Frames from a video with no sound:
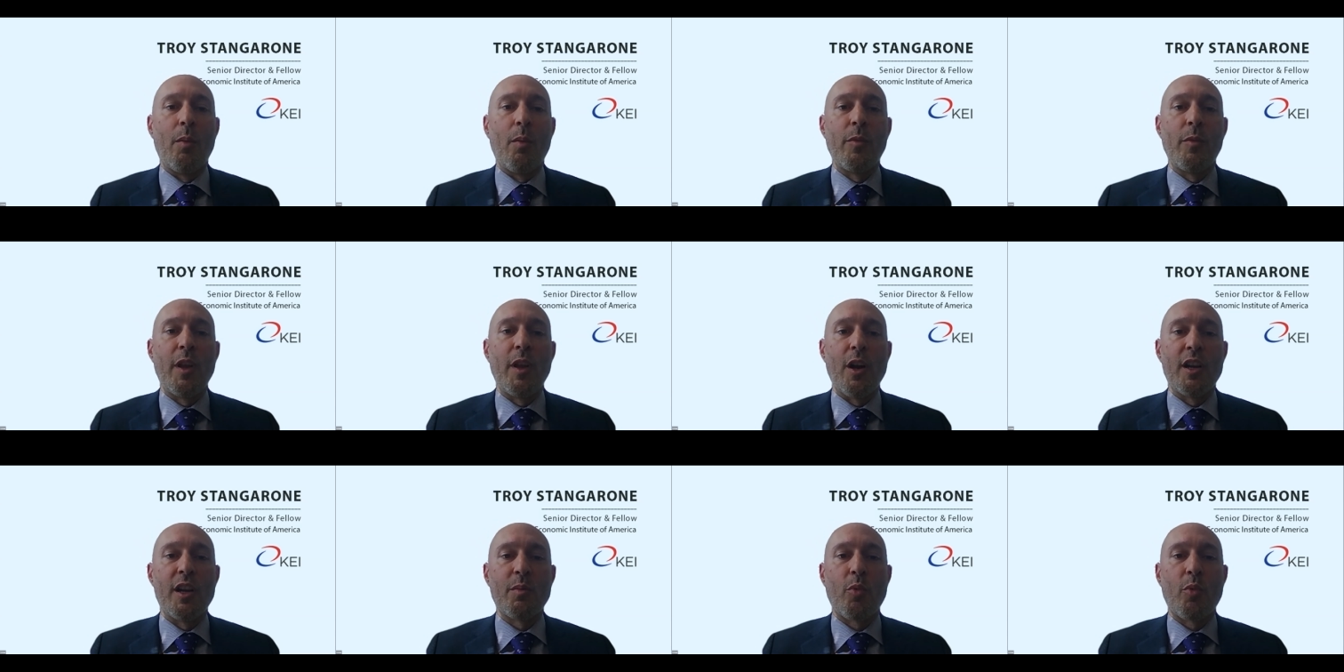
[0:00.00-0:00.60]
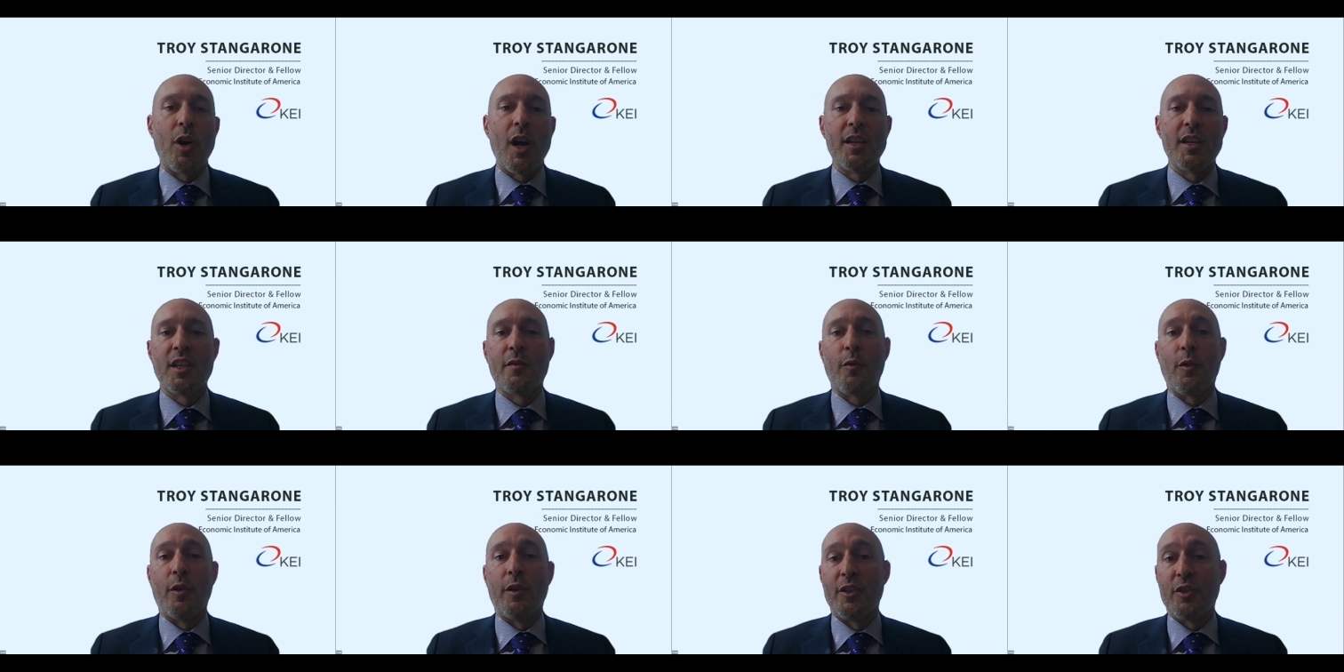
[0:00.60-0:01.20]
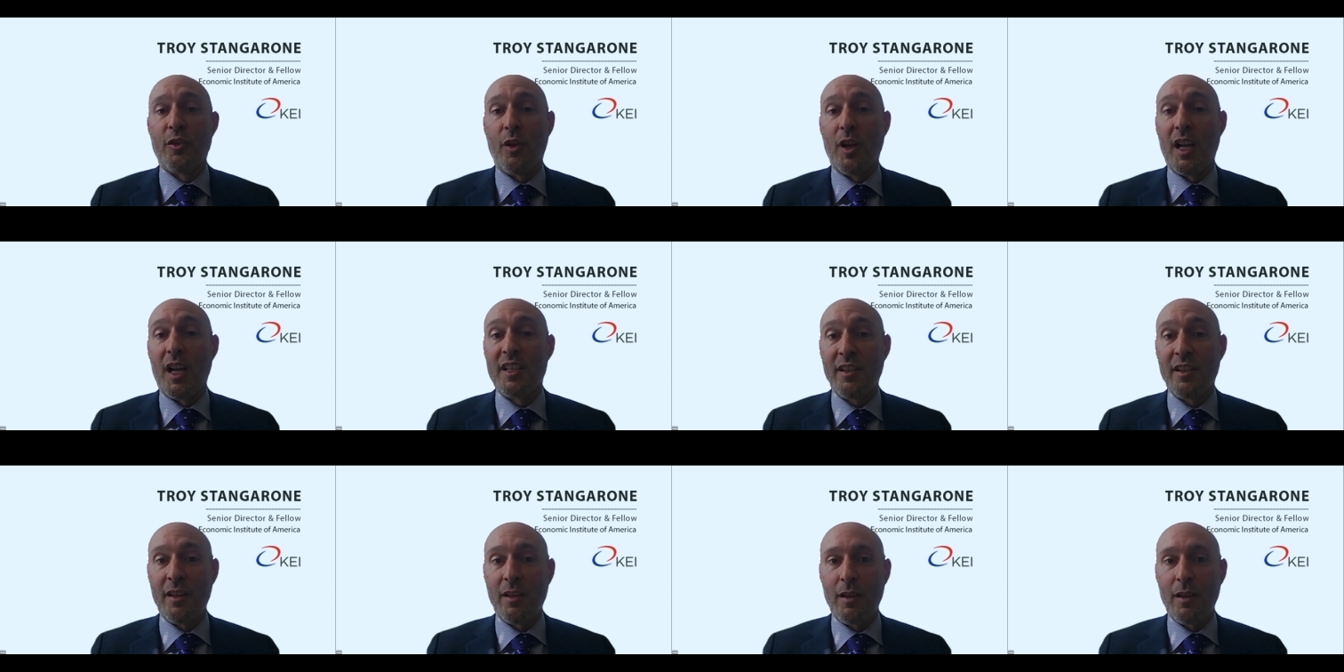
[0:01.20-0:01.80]
there is a process for
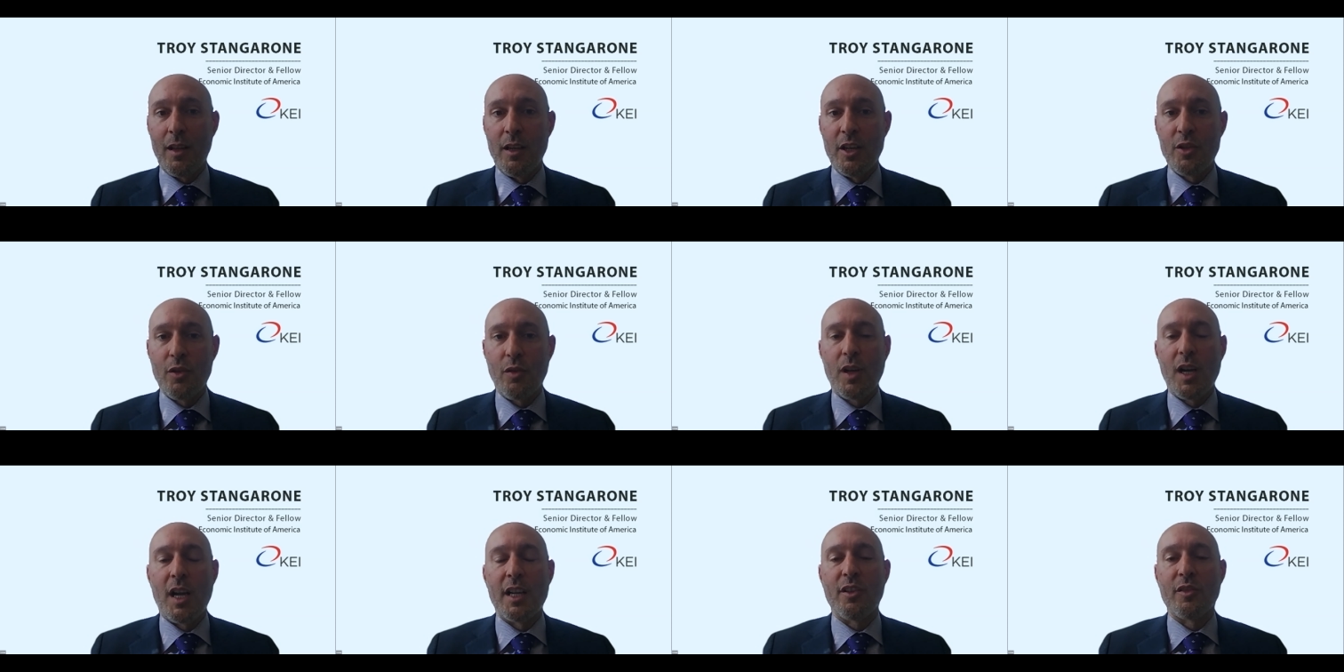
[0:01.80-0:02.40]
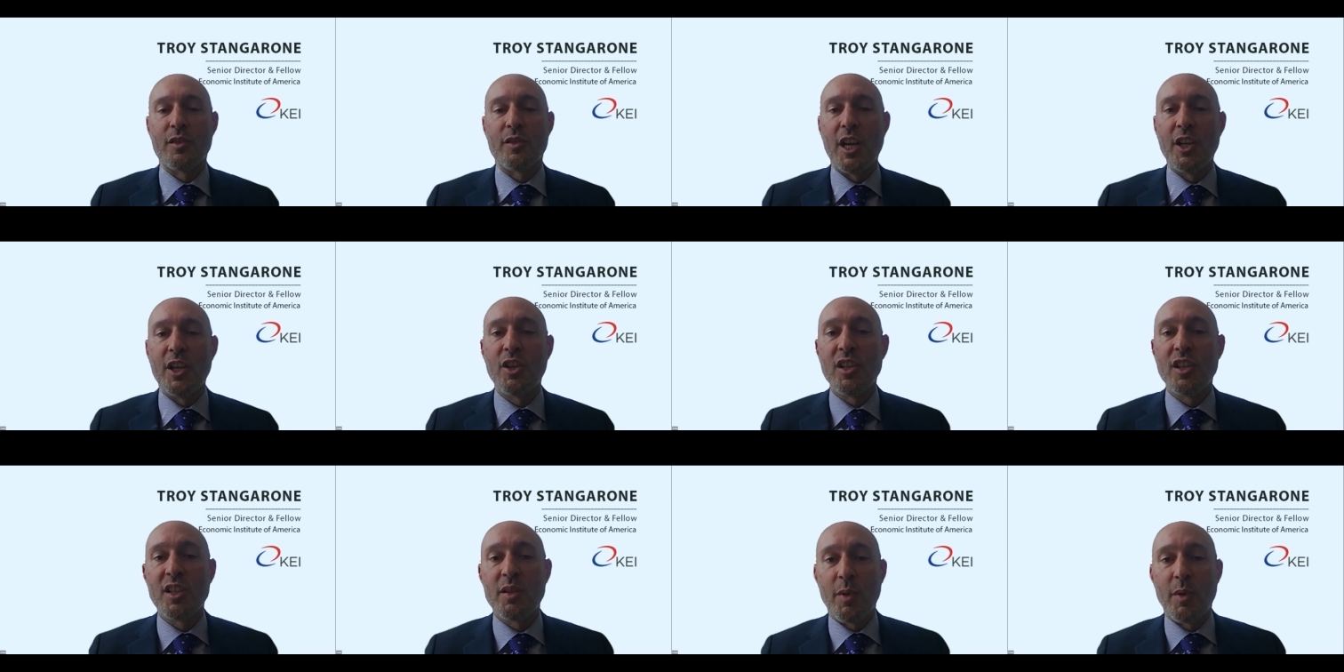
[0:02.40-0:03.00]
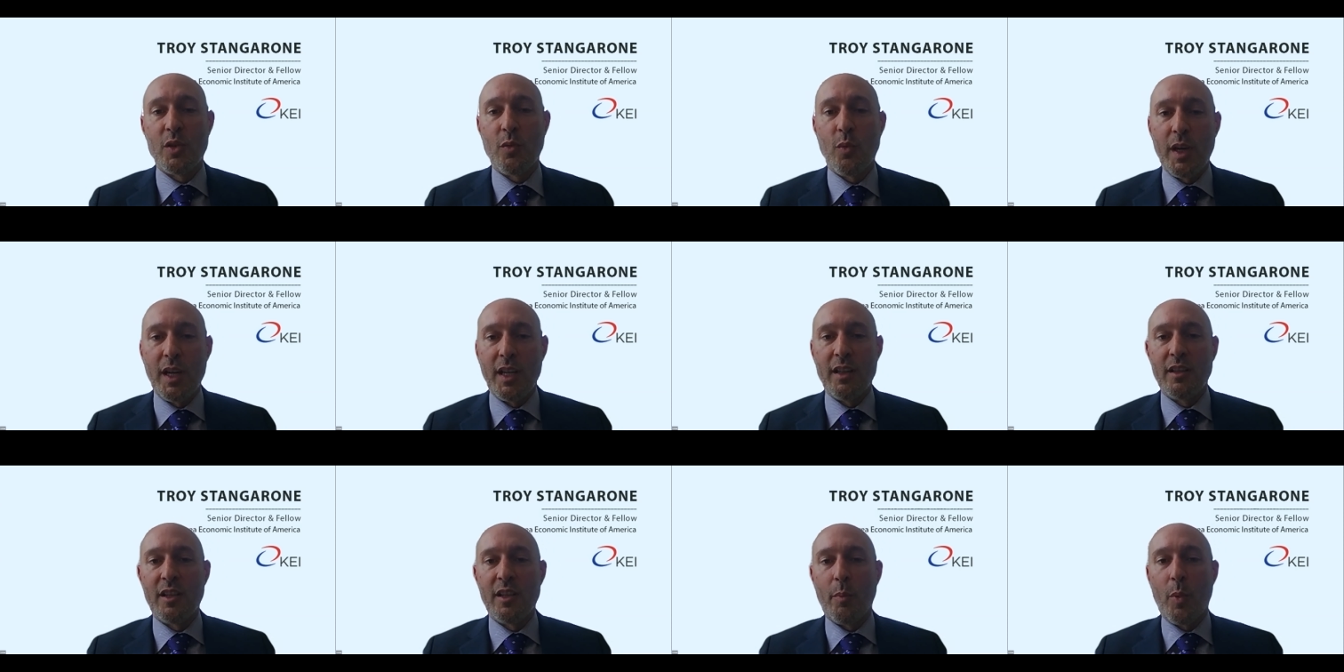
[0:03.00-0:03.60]
initial consultations
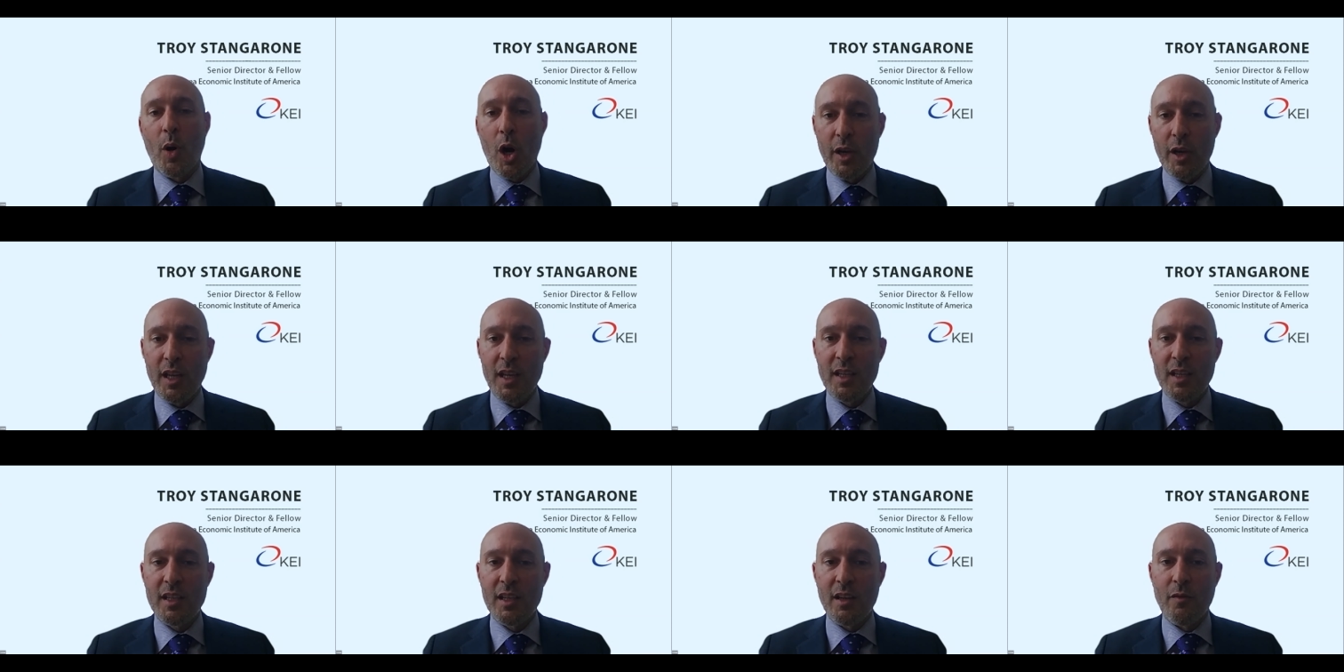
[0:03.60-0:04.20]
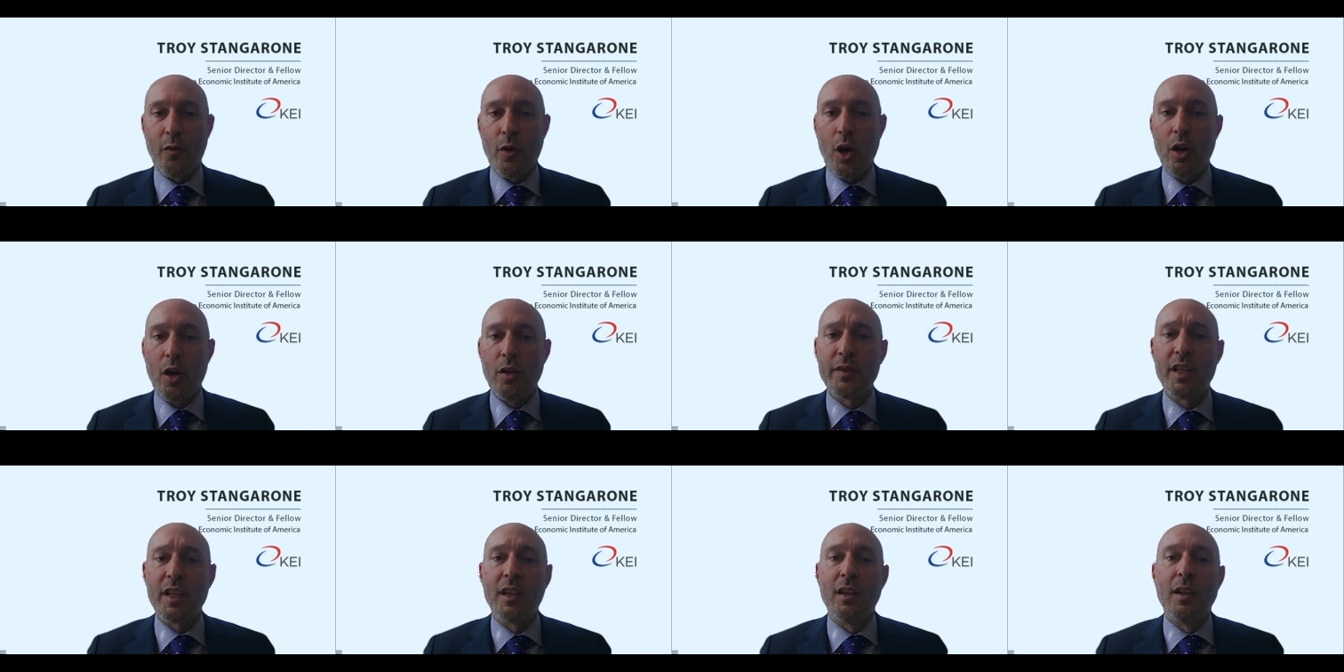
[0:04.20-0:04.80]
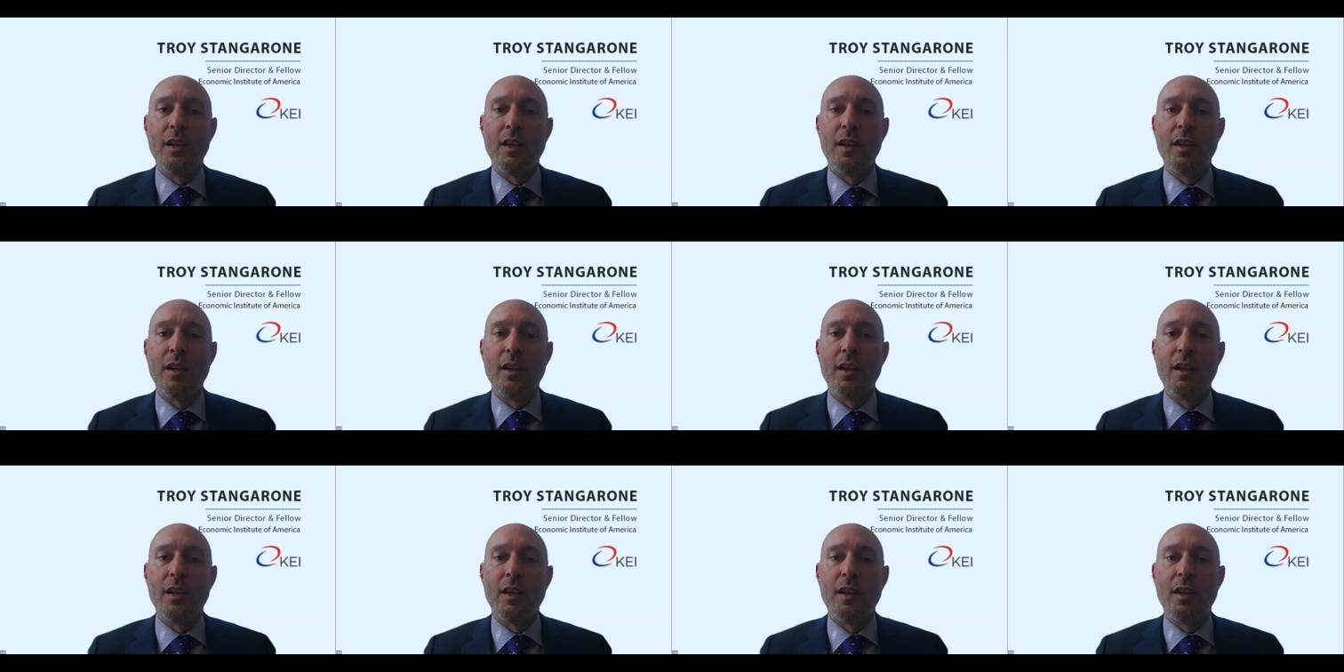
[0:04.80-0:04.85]
between the parties involved.